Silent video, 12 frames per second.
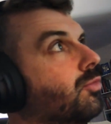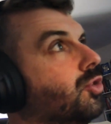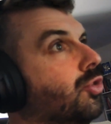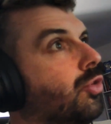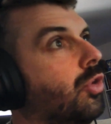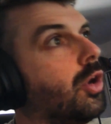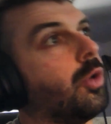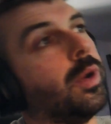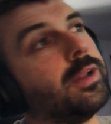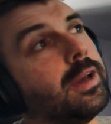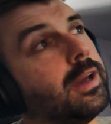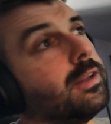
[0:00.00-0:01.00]
Juno
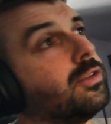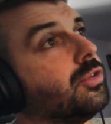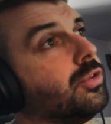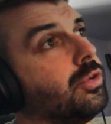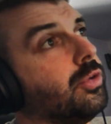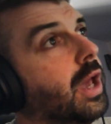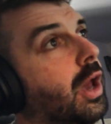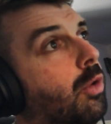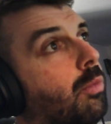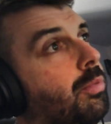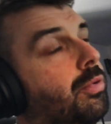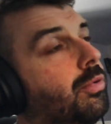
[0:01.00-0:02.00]
liquidity to help